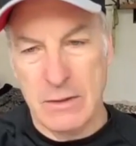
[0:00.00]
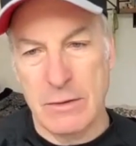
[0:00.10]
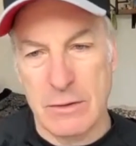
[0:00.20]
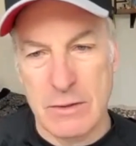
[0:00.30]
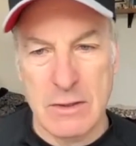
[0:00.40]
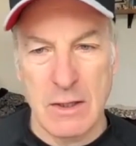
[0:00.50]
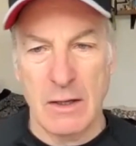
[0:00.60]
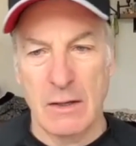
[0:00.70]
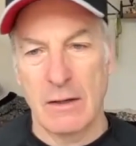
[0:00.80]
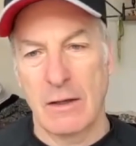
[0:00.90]

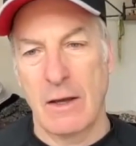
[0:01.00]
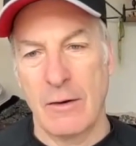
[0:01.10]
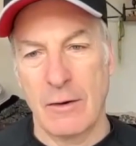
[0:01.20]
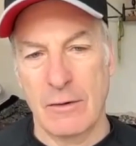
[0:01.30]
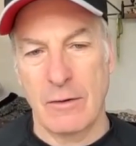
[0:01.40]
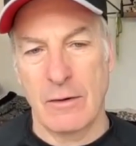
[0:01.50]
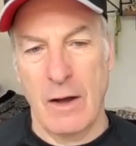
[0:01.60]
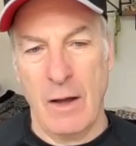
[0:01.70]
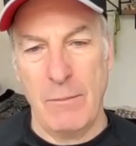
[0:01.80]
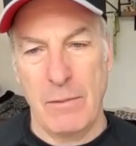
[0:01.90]
interesting character
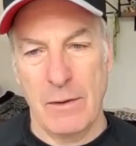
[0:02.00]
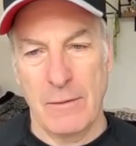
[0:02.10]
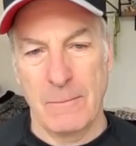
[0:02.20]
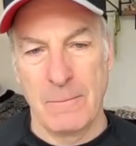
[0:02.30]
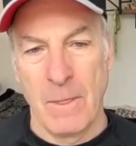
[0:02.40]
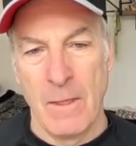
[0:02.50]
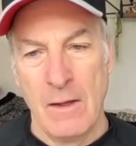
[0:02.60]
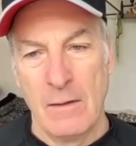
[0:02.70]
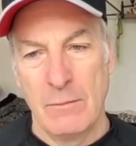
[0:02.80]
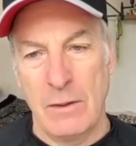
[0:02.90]
up here
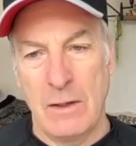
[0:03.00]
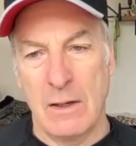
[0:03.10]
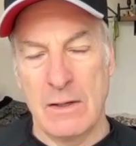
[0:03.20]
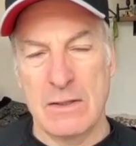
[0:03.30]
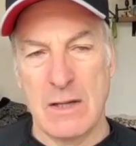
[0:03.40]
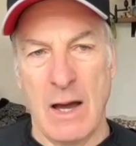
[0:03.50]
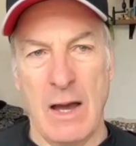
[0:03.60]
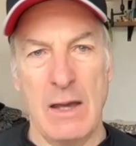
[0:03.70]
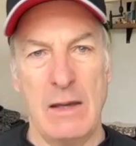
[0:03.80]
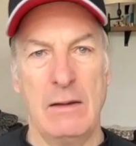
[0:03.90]
because
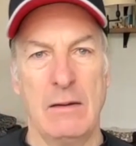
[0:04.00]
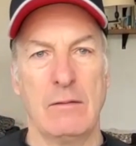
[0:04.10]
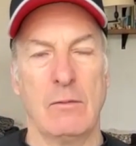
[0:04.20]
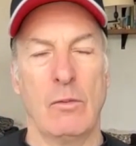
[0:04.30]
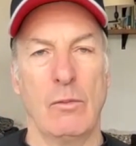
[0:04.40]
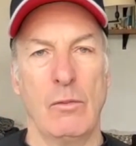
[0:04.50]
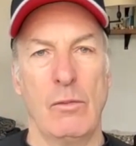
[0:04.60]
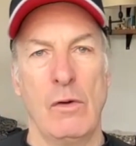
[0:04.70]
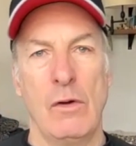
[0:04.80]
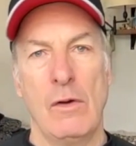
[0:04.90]

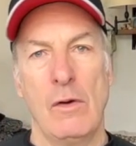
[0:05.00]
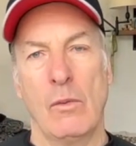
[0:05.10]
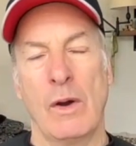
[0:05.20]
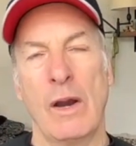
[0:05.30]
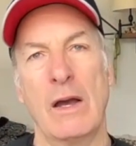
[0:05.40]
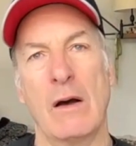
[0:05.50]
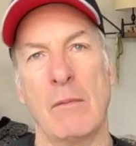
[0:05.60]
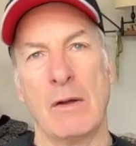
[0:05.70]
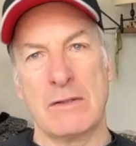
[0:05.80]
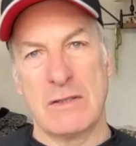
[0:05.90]
when I come
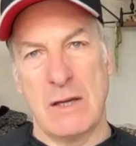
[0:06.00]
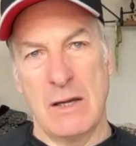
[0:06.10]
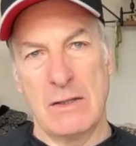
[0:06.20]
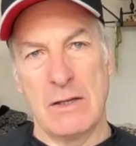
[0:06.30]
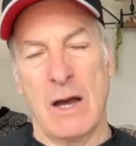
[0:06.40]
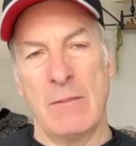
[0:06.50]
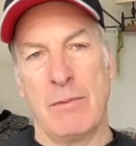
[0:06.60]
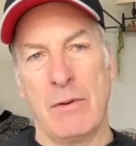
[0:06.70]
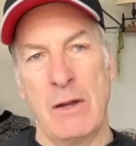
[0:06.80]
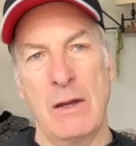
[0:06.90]
on stage, I
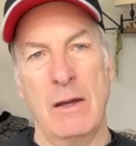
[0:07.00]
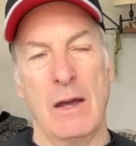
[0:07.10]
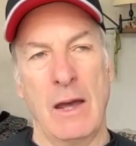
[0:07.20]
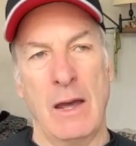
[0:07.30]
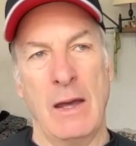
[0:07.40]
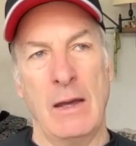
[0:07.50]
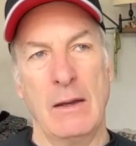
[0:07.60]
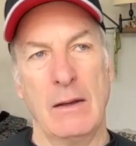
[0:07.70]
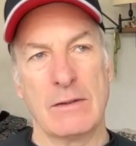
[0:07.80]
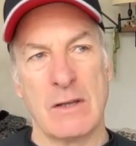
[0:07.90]
bring a
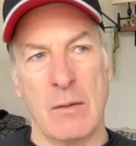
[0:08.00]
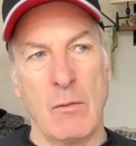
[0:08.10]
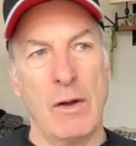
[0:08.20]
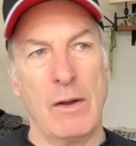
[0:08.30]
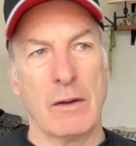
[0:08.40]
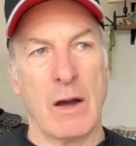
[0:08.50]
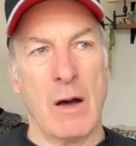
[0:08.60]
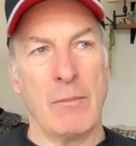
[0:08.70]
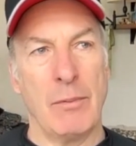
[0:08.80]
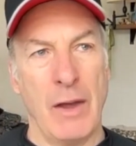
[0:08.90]
somewhat
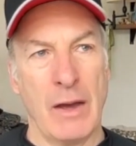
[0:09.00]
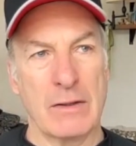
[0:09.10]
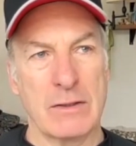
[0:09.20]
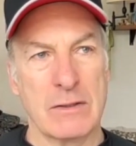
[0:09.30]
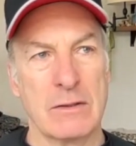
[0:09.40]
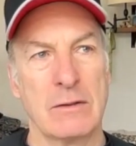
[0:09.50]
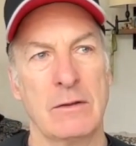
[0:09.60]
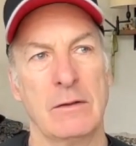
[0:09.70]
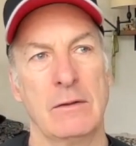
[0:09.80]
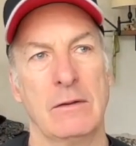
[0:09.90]
complex,
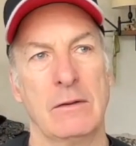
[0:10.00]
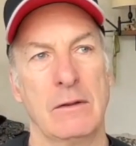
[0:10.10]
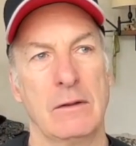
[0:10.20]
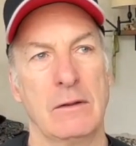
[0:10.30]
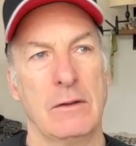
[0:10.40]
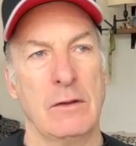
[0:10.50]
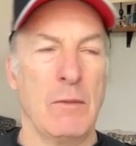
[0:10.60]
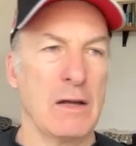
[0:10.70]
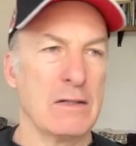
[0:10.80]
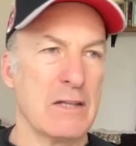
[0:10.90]
you
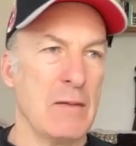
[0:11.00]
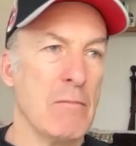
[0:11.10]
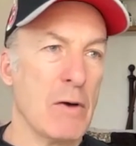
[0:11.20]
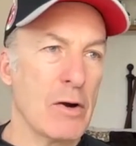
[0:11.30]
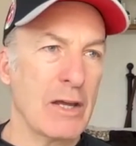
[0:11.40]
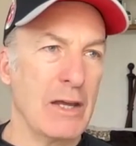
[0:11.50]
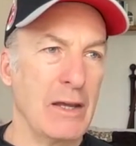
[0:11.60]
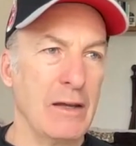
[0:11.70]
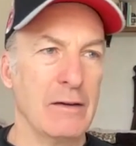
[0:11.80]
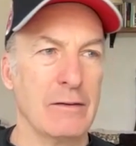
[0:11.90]
might say
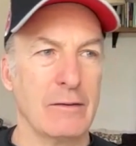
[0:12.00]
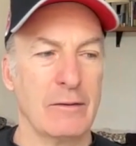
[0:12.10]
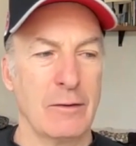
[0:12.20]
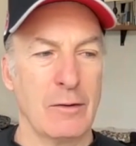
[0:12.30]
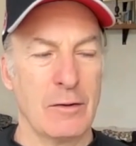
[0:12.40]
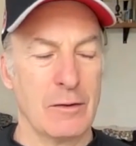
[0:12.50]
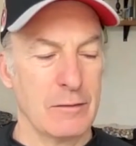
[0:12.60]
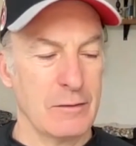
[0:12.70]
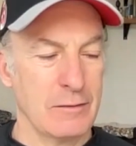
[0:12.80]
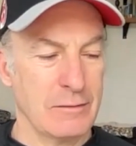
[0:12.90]
murky
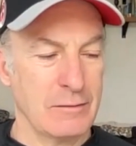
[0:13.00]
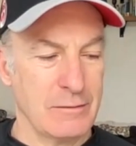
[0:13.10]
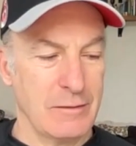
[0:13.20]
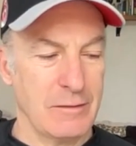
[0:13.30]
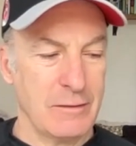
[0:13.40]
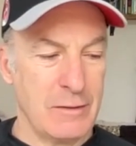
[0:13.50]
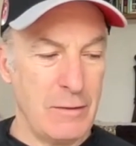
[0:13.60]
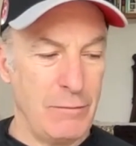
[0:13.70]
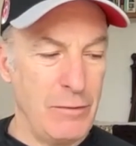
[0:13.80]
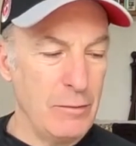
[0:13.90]
or
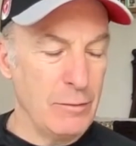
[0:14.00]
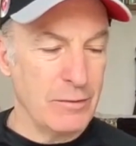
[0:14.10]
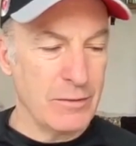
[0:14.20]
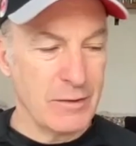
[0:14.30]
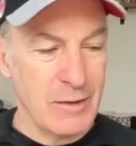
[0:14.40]
diffuse